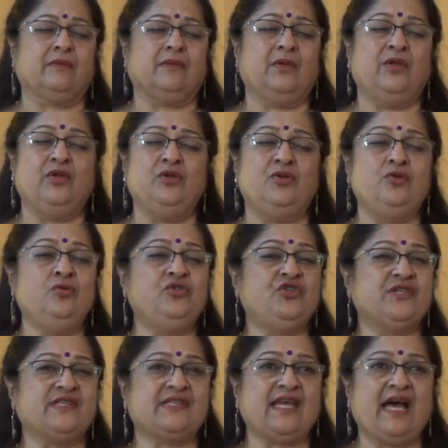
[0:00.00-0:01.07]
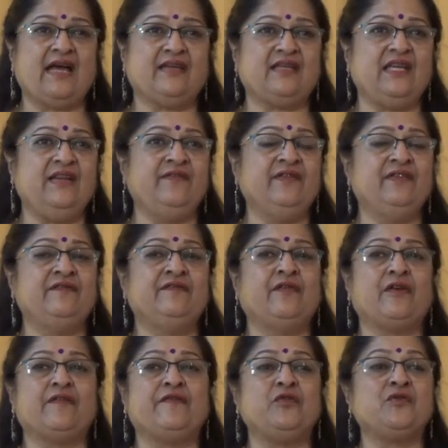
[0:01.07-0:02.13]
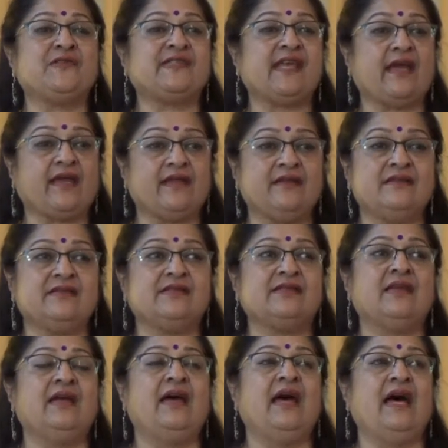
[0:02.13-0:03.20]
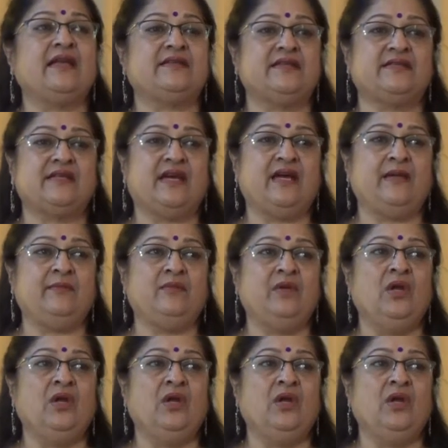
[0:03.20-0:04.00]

And you do just that even for a few seconds at a time.